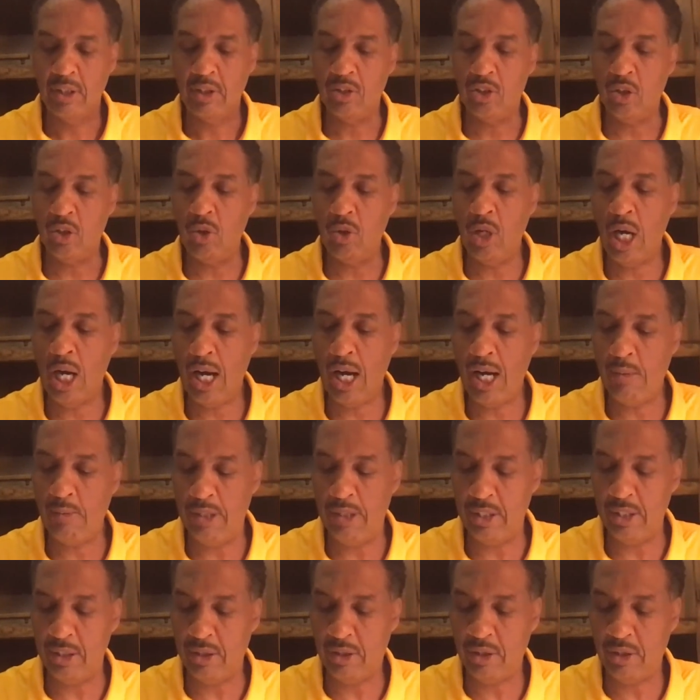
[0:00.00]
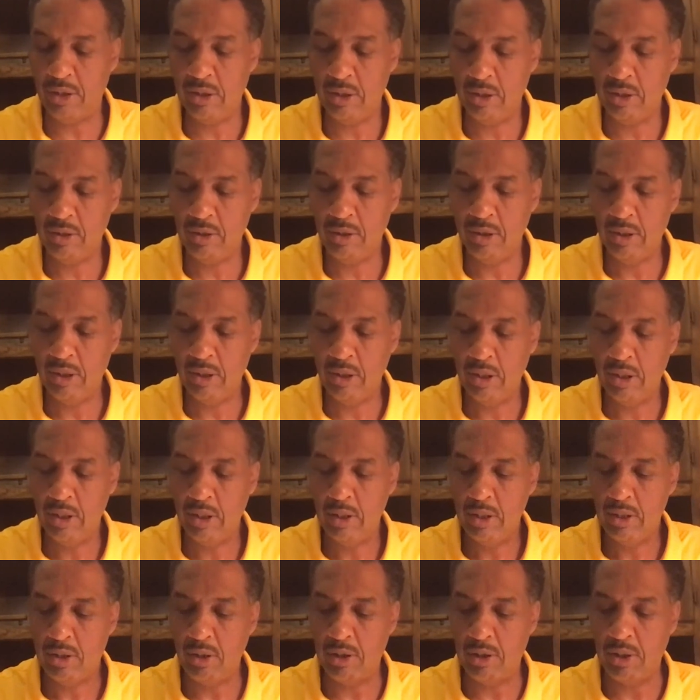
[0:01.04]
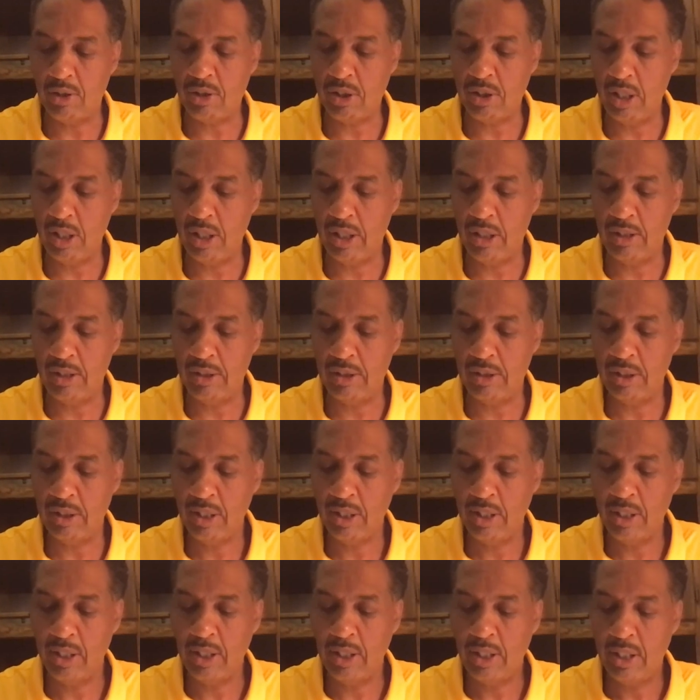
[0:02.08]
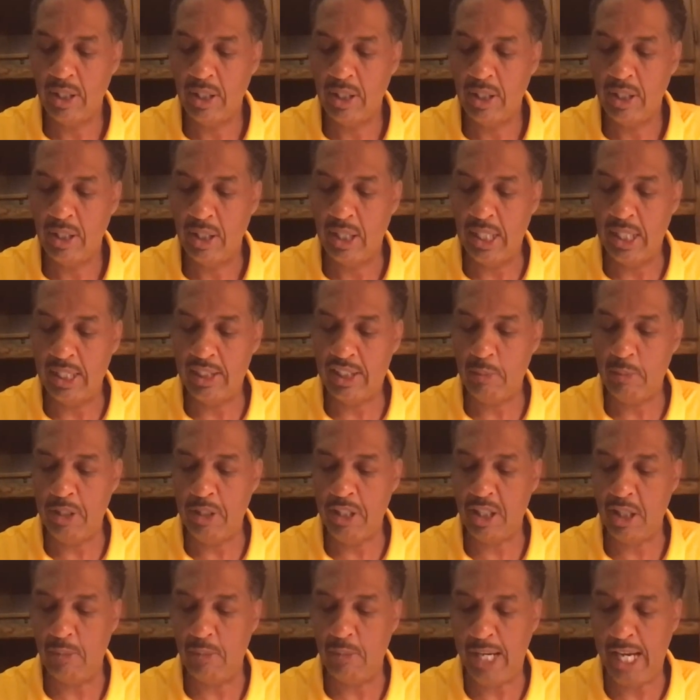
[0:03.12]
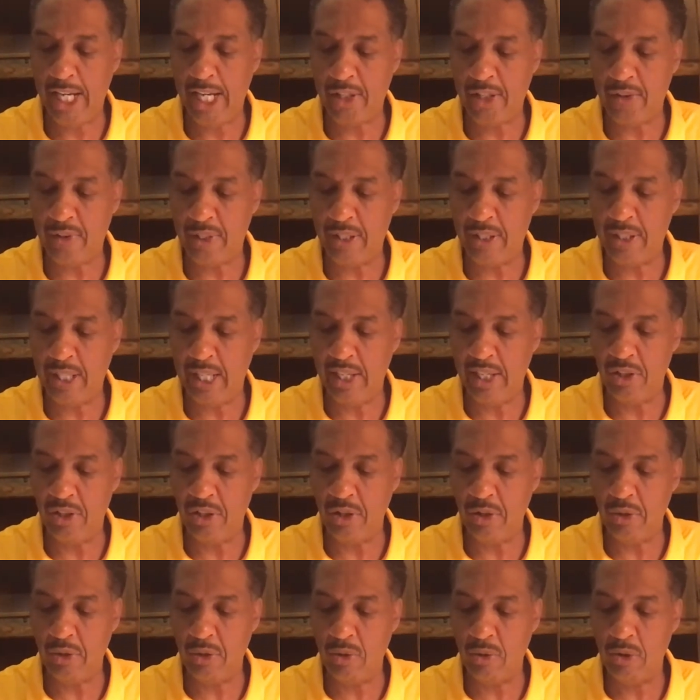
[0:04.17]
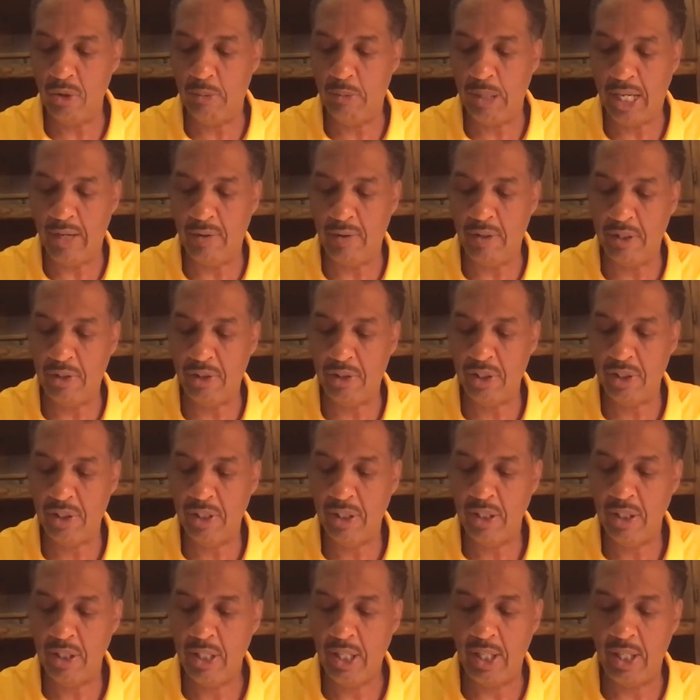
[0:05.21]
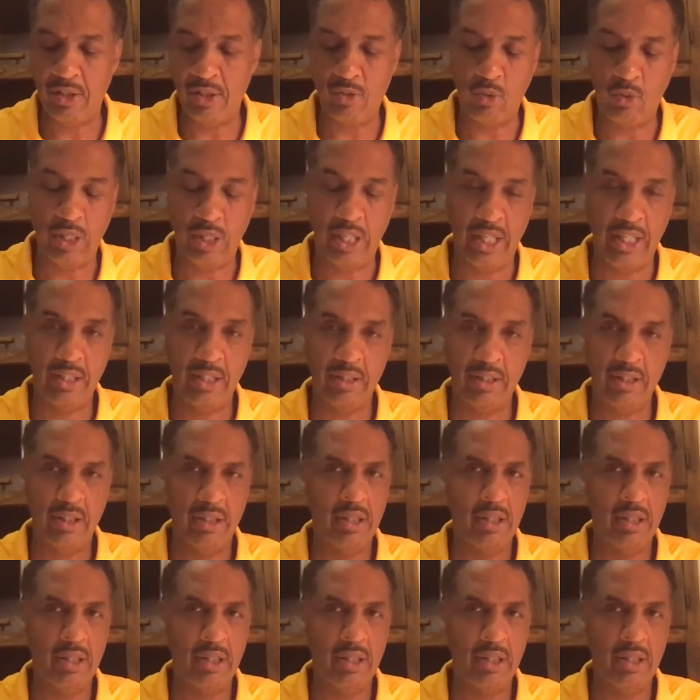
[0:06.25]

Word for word: Do homage to the Son, lest he become angry and you perish in his way.